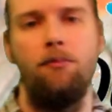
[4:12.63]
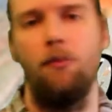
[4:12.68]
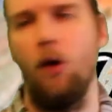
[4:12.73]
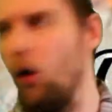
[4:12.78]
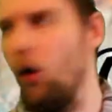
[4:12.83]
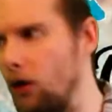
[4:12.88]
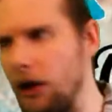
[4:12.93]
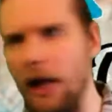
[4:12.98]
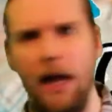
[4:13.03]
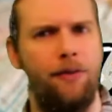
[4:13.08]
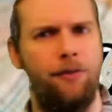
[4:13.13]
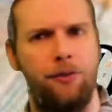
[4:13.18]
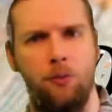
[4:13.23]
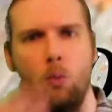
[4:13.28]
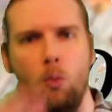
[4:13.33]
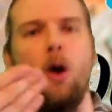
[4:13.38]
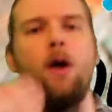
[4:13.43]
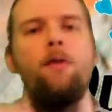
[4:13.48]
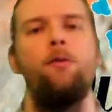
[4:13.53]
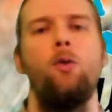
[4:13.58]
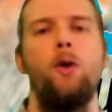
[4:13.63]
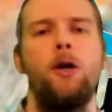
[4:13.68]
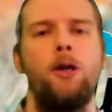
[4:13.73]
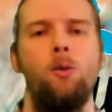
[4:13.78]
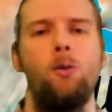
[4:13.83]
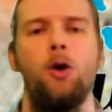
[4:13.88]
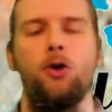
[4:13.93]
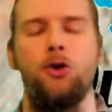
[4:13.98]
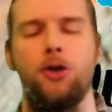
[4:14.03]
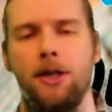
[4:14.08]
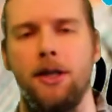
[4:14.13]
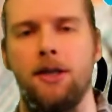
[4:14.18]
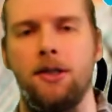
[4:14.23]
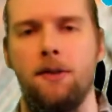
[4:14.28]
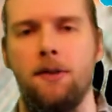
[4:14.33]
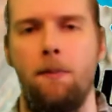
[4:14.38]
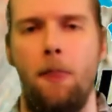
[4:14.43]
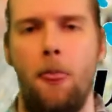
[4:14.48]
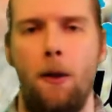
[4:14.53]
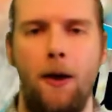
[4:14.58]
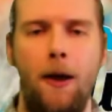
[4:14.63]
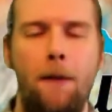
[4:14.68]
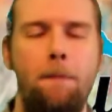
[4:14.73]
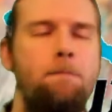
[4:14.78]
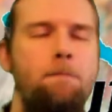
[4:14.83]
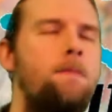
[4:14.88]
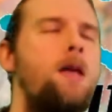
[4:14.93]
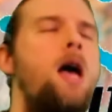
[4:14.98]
or left, whatever way you're watching this, okay?